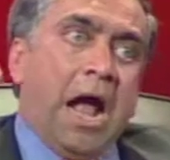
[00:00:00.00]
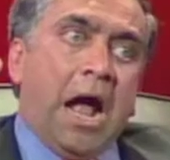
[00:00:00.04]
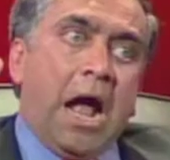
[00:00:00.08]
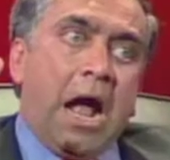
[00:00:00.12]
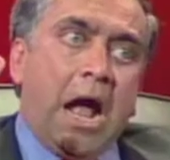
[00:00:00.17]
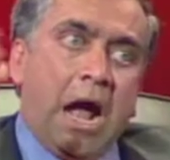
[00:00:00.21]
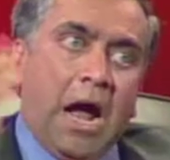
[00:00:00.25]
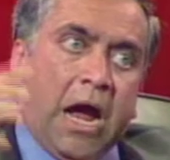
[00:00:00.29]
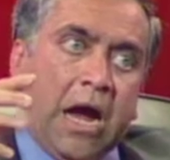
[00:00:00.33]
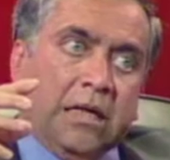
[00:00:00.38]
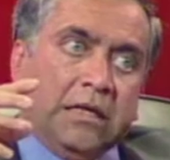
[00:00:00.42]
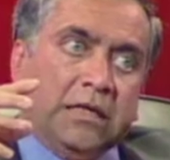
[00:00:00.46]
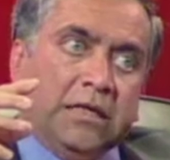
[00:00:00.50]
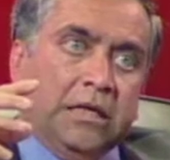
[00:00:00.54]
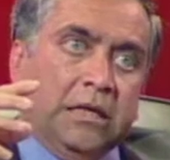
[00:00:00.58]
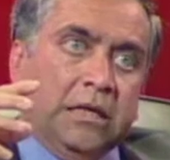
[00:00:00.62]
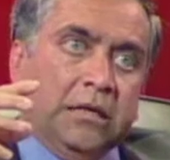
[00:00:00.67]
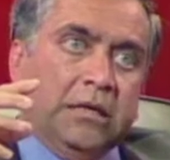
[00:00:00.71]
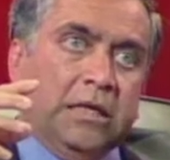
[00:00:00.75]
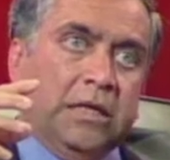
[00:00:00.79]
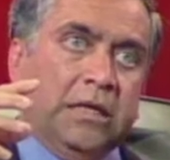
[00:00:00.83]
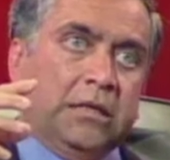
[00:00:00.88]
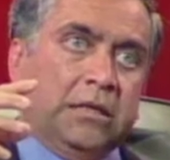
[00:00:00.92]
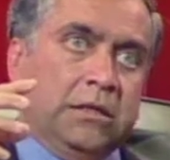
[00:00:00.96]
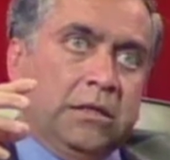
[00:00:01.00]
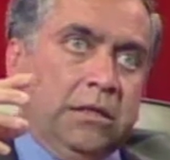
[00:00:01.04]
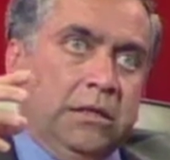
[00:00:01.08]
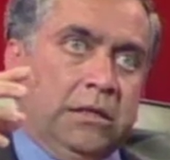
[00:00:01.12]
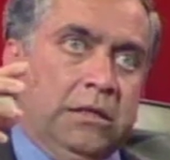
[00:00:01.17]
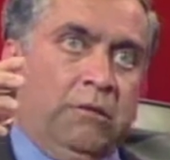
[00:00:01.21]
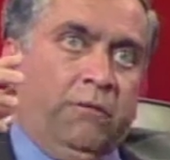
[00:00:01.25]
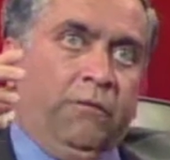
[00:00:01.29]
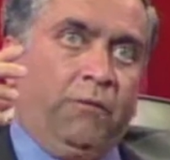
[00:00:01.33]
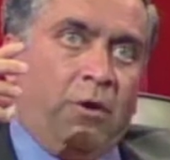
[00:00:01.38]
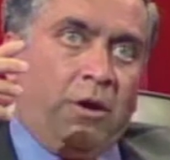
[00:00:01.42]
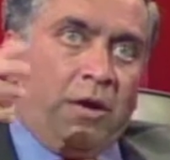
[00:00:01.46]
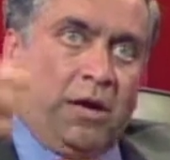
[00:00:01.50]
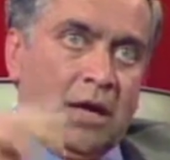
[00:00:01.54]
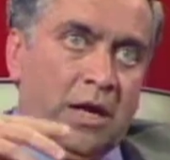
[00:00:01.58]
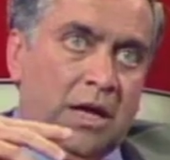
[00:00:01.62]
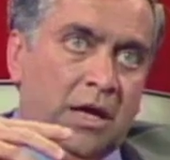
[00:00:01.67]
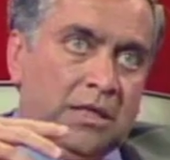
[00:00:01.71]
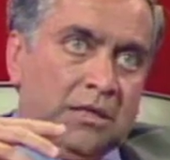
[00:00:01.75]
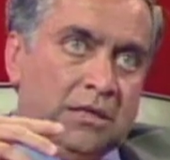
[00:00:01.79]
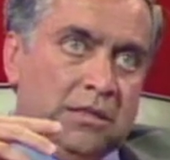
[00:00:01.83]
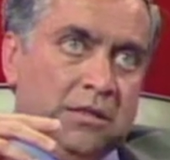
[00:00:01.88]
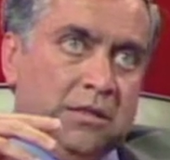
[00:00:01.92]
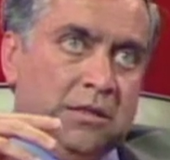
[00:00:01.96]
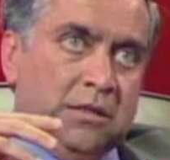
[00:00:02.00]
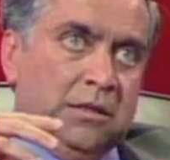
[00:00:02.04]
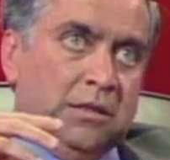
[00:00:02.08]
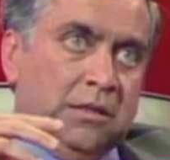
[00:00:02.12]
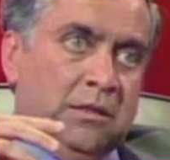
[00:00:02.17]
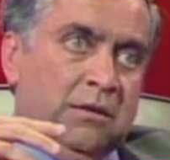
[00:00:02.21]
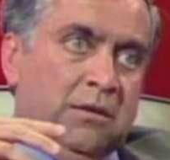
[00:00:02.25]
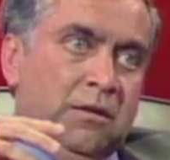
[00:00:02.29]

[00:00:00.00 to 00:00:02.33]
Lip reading: I think that for us,